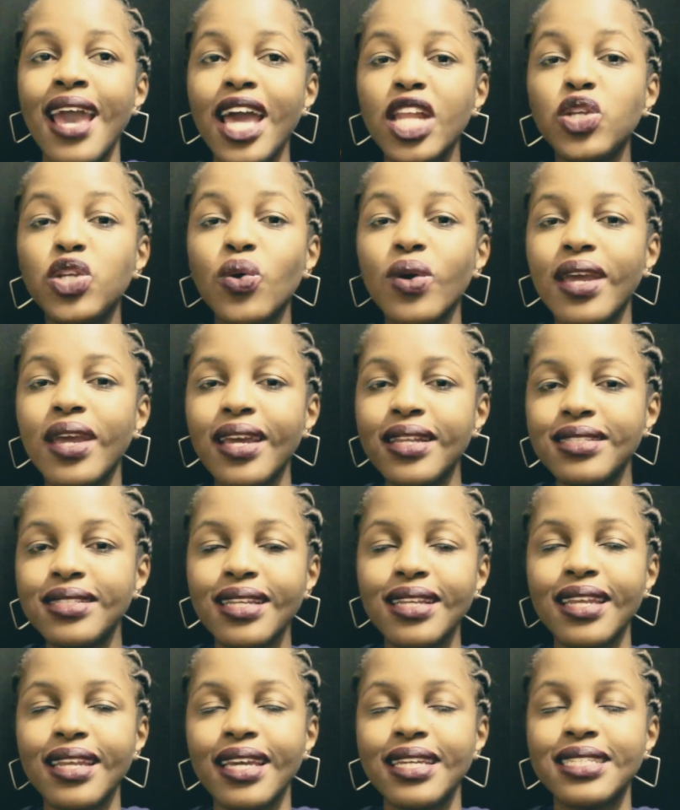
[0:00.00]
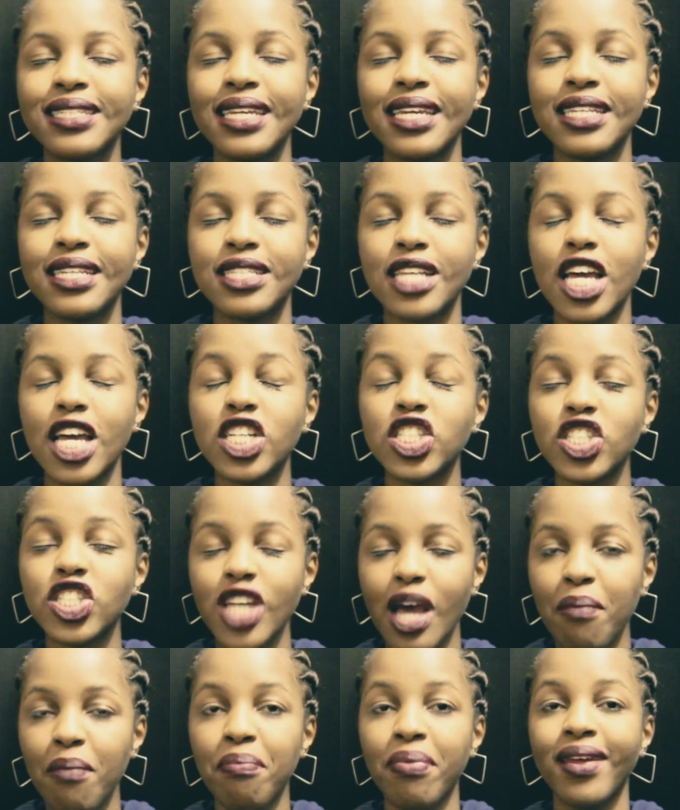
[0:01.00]
and your intellect is
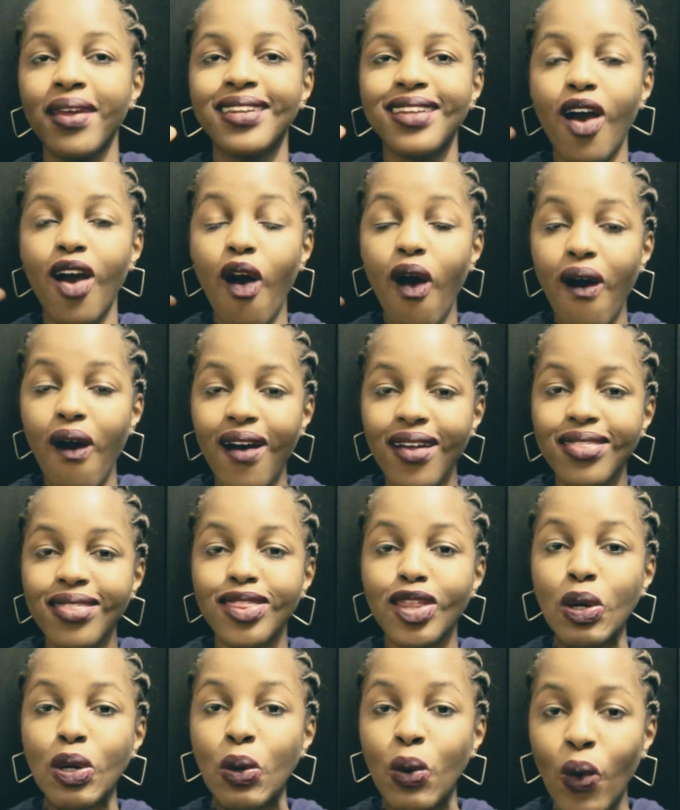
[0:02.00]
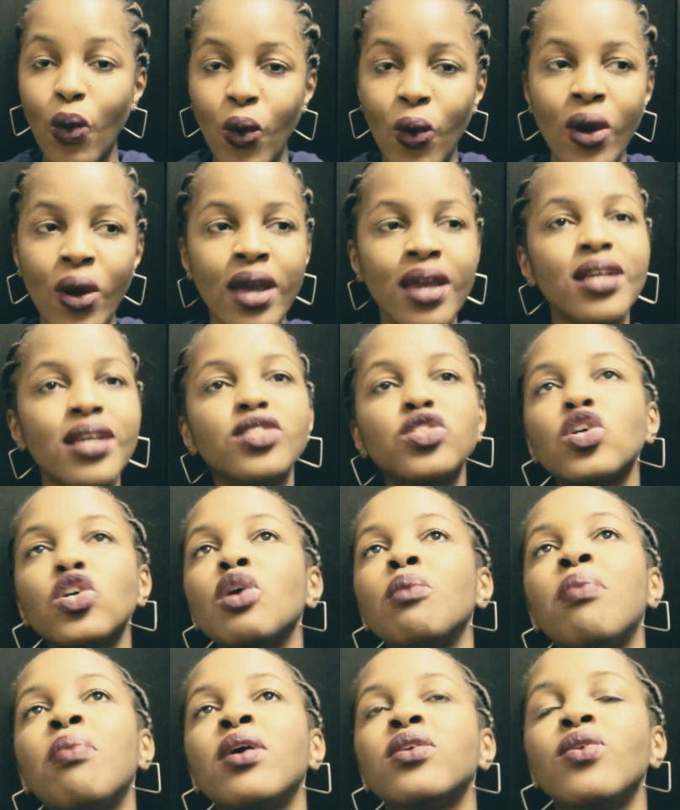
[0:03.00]
sharpened on the go. It's not
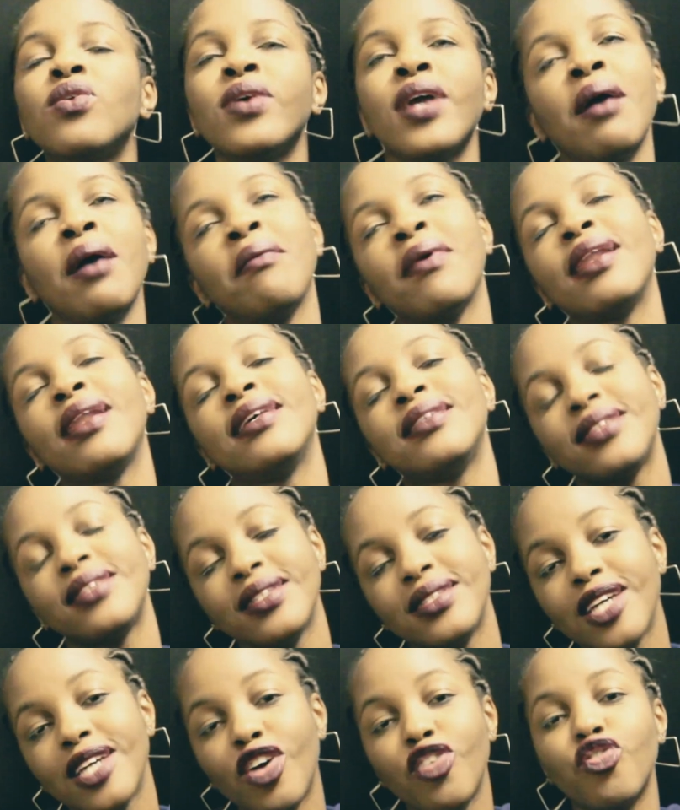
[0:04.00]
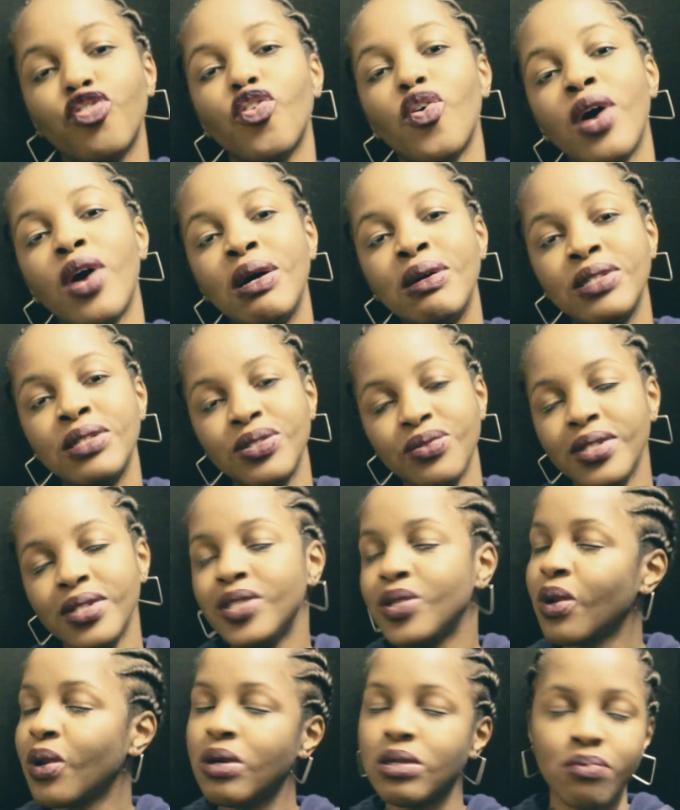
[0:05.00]
about, oh yeah, I'm gonna sit down 4 hours,
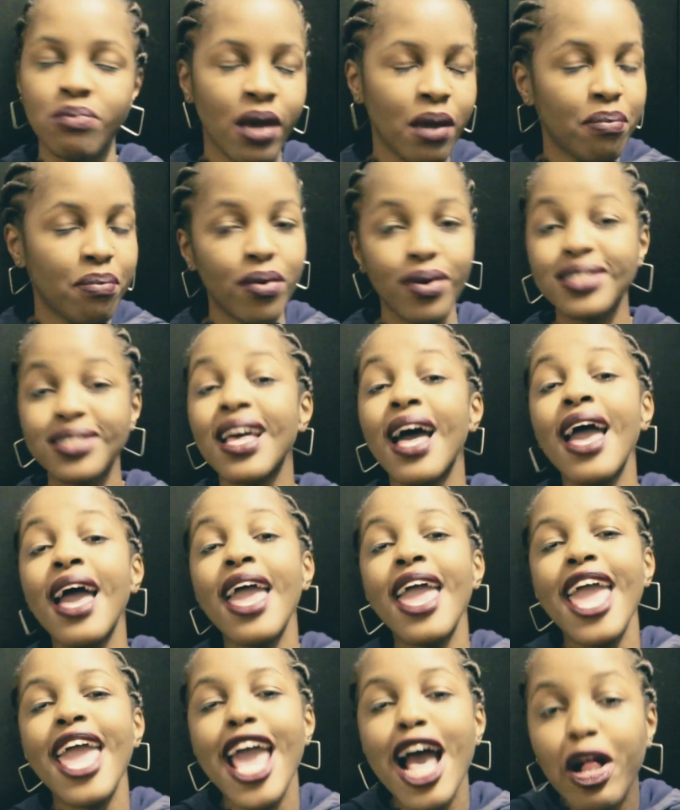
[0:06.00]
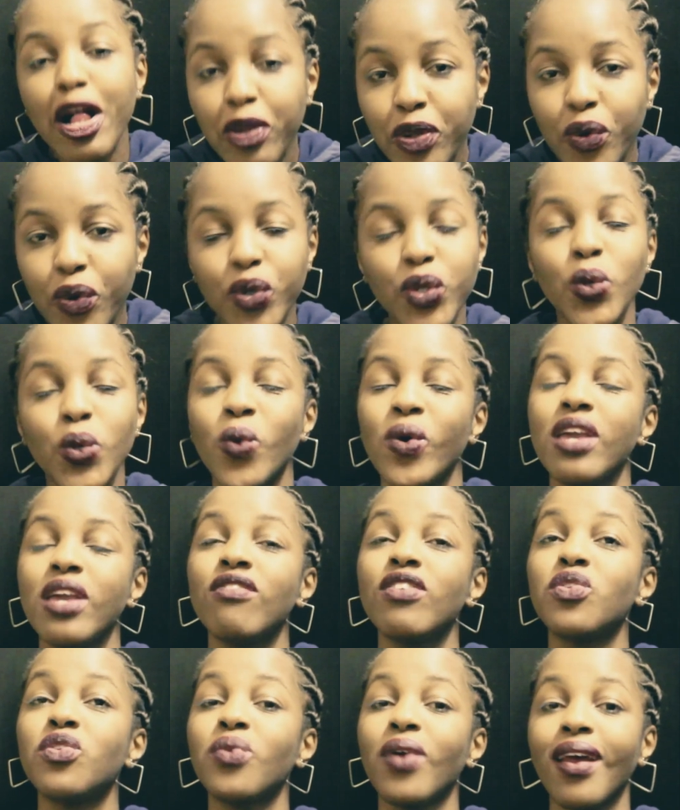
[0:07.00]
read, close my books. Hell no. You
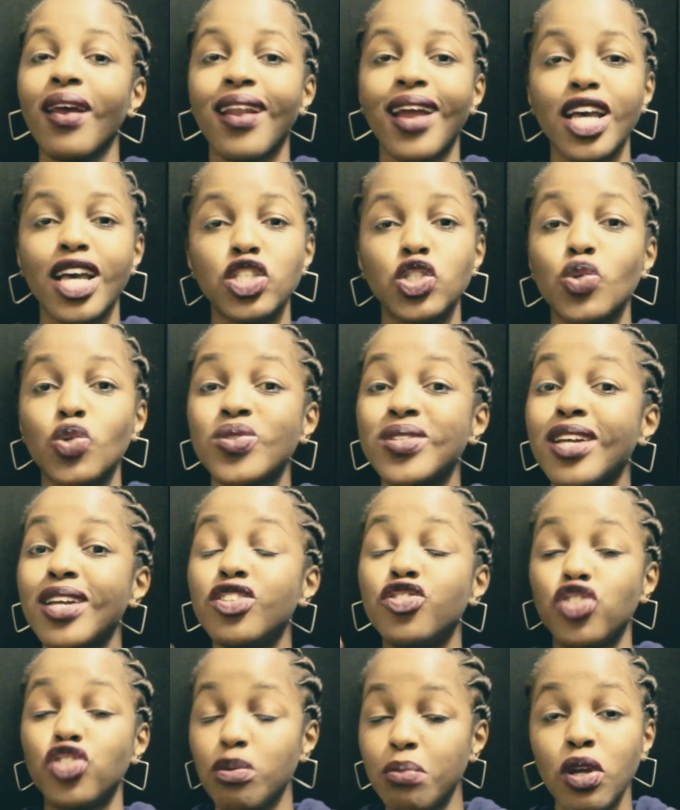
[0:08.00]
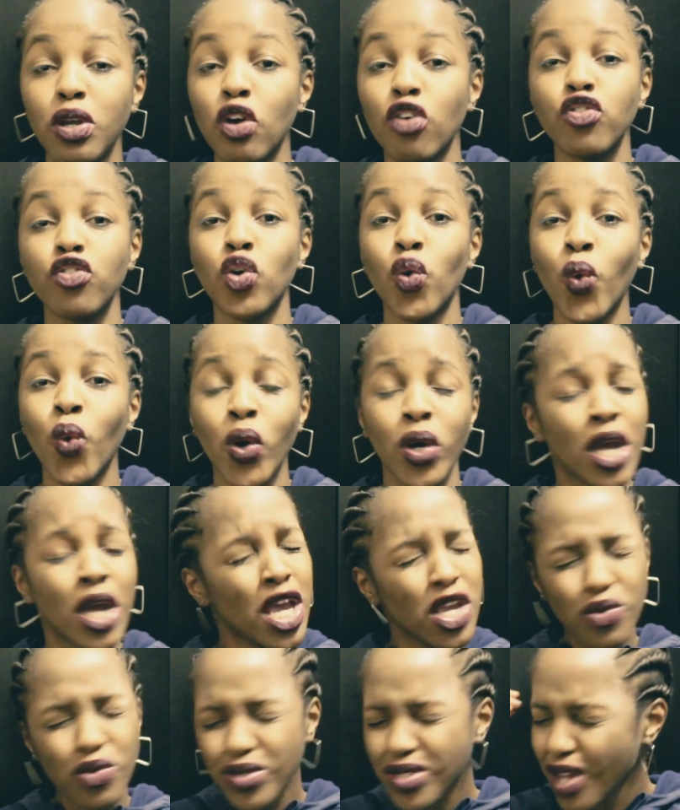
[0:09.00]
even realize you'll start dreaming of your work,
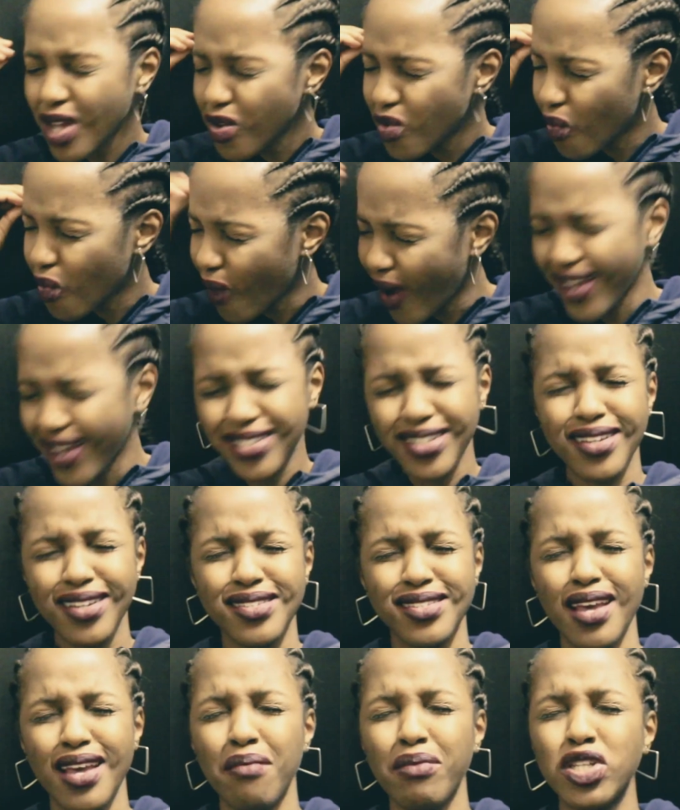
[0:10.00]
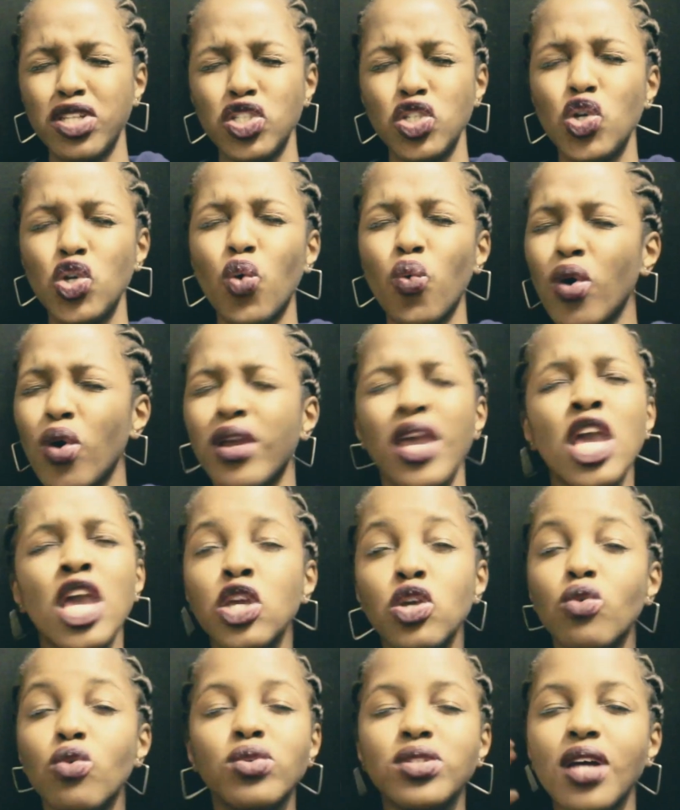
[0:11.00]
you'll start writing assignments in your work,
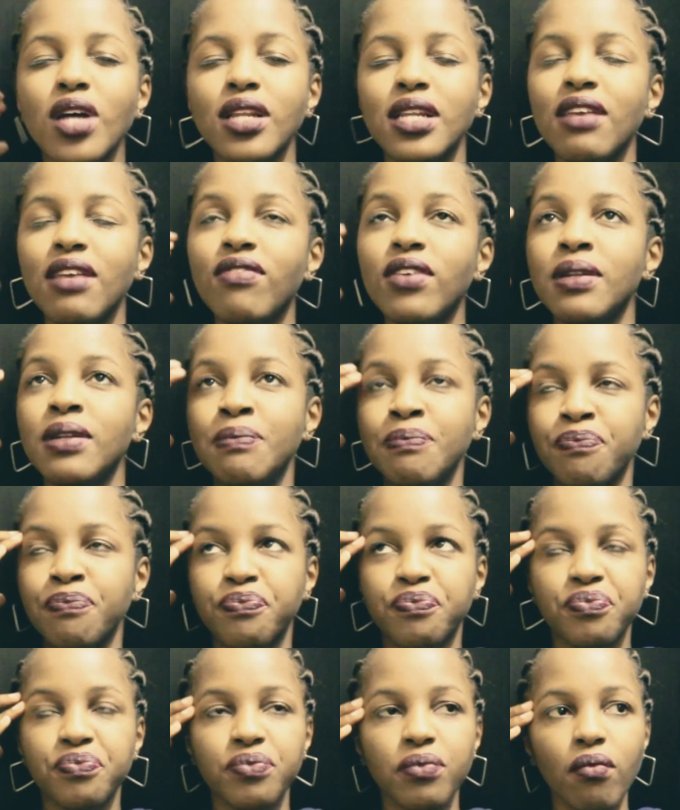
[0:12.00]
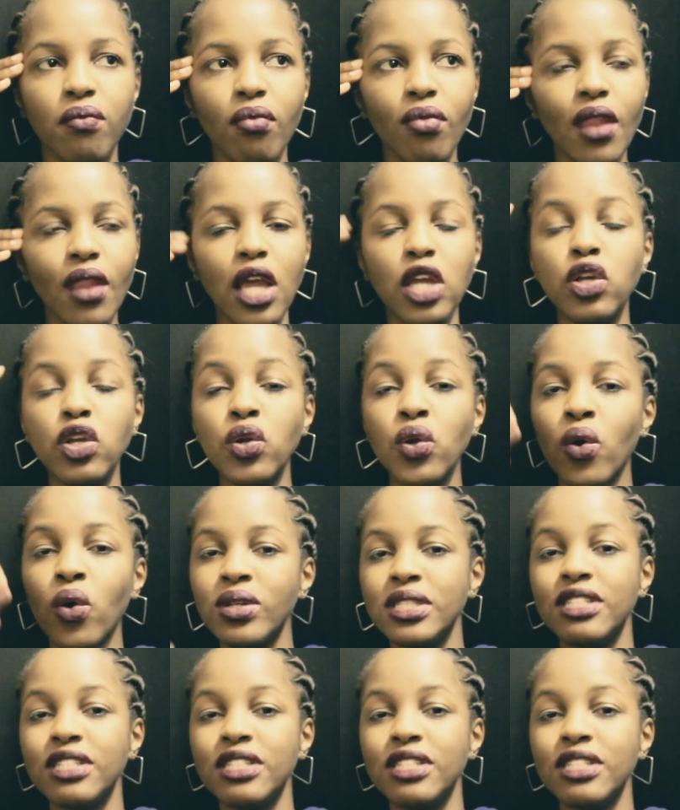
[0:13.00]
you'll start even, you know,